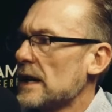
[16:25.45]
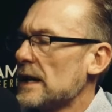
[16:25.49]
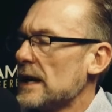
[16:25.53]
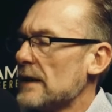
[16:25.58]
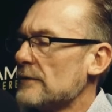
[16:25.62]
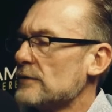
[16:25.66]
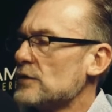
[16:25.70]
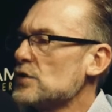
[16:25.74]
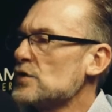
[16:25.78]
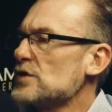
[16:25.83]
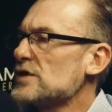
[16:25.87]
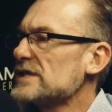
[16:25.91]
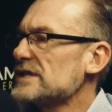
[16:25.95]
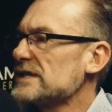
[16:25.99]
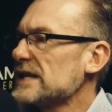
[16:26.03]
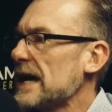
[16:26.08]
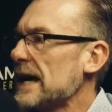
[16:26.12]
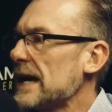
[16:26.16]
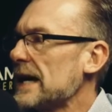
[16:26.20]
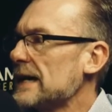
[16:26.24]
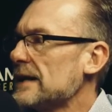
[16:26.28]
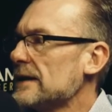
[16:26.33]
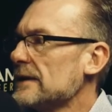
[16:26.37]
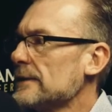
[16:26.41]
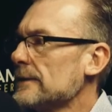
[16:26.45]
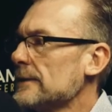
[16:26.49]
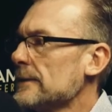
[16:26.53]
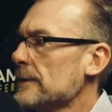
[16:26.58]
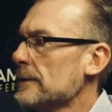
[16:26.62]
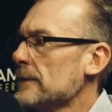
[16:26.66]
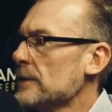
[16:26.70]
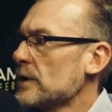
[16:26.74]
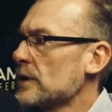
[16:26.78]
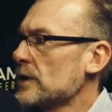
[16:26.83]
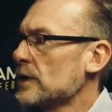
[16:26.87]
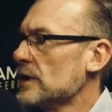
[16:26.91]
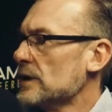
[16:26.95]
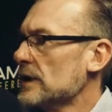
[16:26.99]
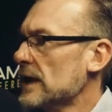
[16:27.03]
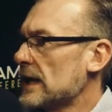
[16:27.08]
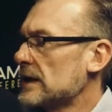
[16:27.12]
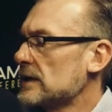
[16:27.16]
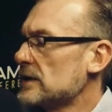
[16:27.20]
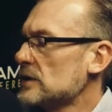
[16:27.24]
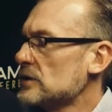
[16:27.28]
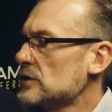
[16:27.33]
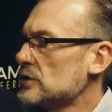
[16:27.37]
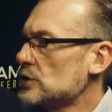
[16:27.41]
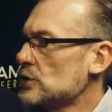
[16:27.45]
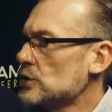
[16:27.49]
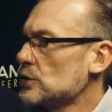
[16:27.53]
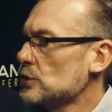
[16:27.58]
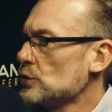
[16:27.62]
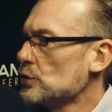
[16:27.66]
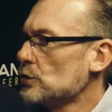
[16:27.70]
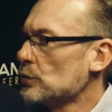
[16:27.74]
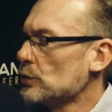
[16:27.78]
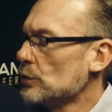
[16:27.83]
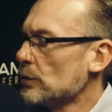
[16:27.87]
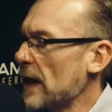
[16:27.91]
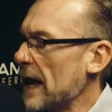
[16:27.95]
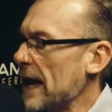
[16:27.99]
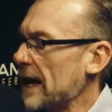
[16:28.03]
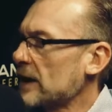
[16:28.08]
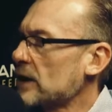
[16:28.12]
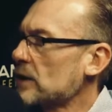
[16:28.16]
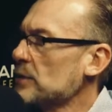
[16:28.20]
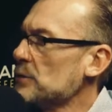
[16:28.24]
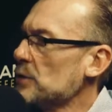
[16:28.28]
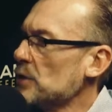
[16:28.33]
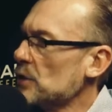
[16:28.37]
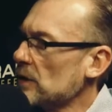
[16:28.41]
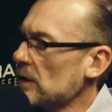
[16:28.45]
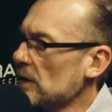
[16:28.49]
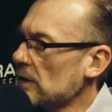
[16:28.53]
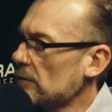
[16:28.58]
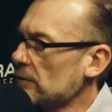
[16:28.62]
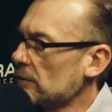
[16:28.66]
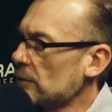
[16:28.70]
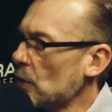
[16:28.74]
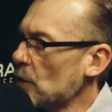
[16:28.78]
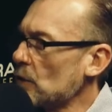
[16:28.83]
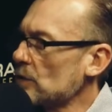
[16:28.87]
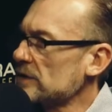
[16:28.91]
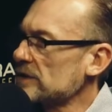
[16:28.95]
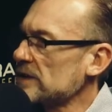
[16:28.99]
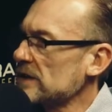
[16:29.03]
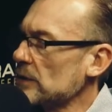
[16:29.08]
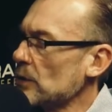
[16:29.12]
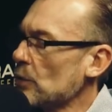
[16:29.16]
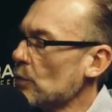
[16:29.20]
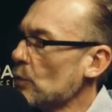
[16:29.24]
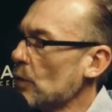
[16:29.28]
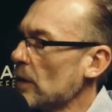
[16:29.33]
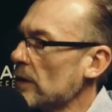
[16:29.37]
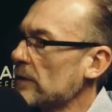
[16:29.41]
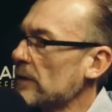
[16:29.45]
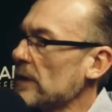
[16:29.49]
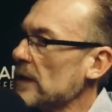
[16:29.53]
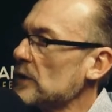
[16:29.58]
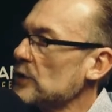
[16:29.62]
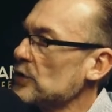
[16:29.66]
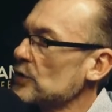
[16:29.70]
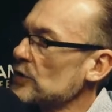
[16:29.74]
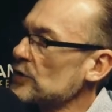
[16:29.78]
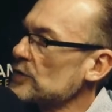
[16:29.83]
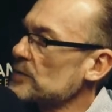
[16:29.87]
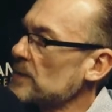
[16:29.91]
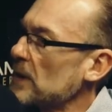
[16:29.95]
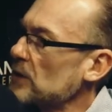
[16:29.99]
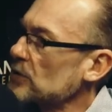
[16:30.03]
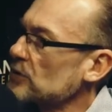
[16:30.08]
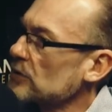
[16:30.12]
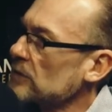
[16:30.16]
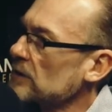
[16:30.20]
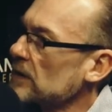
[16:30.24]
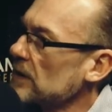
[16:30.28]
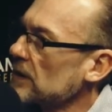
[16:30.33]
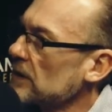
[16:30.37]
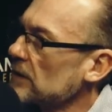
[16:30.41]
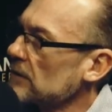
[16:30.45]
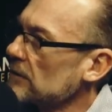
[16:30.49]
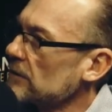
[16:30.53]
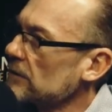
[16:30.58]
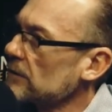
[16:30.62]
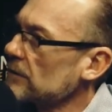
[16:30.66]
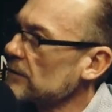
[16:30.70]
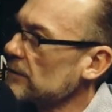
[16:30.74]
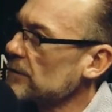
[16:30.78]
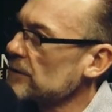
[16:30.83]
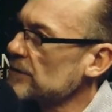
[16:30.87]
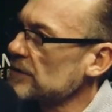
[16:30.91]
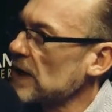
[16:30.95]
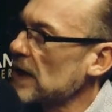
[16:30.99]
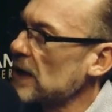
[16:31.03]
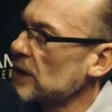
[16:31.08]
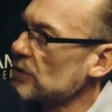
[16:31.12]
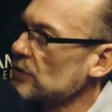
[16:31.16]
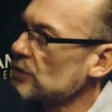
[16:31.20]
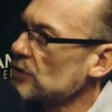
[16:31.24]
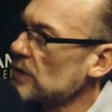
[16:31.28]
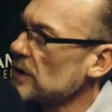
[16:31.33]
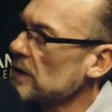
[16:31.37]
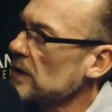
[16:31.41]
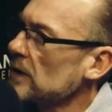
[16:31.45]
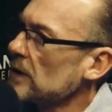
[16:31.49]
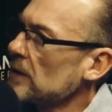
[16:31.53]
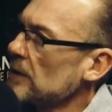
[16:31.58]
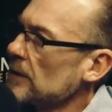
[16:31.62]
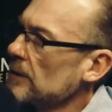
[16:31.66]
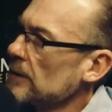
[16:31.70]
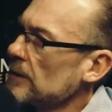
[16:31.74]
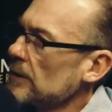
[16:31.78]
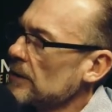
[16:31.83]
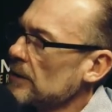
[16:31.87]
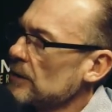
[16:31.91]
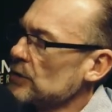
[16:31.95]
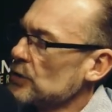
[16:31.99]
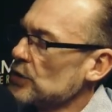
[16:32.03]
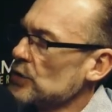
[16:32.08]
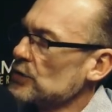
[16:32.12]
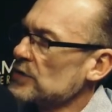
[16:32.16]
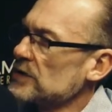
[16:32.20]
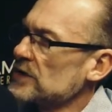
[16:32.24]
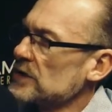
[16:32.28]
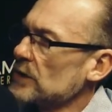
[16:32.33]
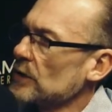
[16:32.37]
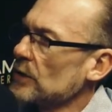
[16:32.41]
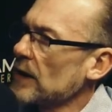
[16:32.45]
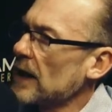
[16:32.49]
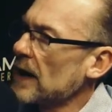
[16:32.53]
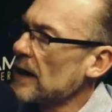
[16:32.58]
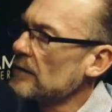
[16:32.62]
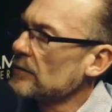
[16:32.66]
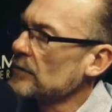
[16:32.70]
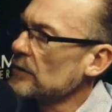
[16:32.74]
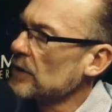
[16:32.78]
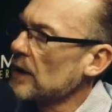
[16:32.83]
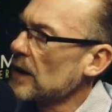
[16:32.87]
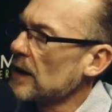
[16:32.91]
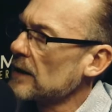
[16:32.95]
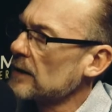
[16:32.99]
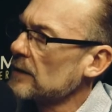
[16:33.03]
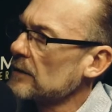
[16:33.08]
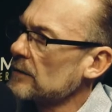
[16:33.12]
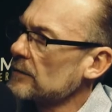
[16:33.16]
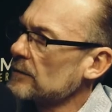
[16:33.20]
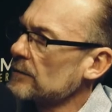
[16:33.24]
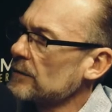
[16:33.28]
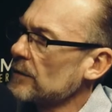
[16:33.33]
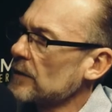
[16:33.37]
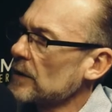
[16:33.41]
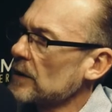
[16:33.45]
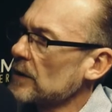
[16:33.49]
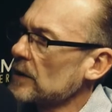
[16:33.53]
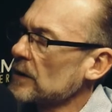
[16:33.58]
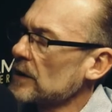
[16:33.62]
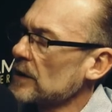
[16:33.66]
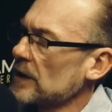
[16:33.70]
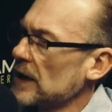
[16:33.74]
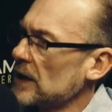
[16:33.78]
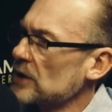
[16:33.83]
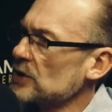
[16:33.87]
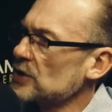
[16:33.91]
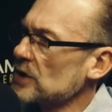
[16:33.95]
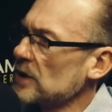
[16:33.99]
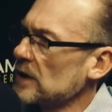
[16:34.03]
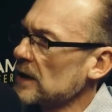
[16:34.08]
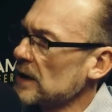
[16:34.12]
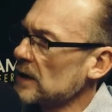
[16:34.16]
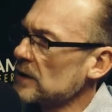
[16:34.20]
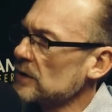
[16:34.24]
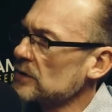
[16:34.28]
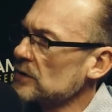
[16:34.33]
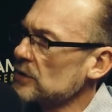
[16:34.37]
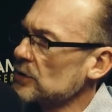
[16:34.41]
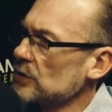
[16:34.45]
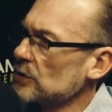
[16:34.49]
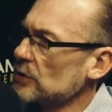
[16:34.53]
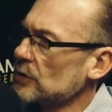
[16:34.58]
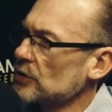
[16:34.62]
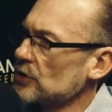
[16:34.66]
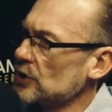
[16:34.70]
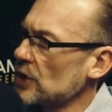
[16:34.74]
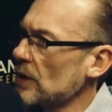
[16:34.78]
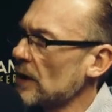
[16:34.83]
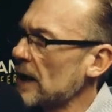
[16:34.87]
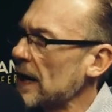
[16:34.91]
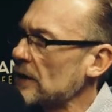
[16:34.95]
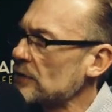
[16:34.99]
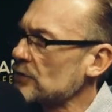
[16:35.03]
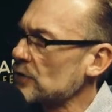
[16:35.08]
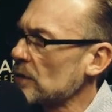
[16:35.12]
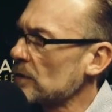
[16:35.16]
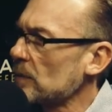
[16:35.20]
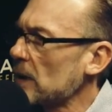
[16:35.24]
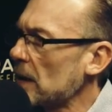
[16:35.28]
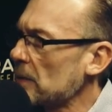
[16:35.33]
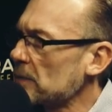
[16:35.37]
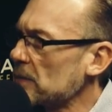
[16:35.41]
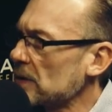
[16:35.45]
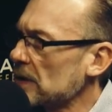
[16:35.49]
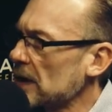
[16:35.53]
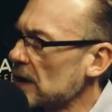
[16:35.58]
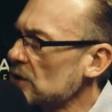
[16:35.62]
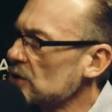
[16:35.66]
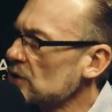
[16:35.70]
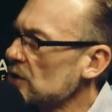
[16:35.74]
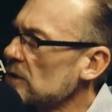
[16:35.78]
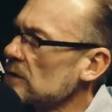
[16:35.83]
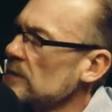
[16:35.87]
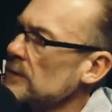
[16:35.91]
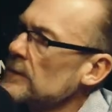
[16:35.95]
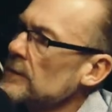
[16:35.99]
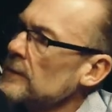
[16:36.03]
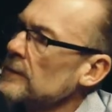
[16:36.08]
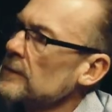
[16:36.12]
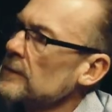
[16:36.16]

And have you stayed connected to that community of folks within your specialty of physiatry? Do you still have a lot of the connection into the geriatric population?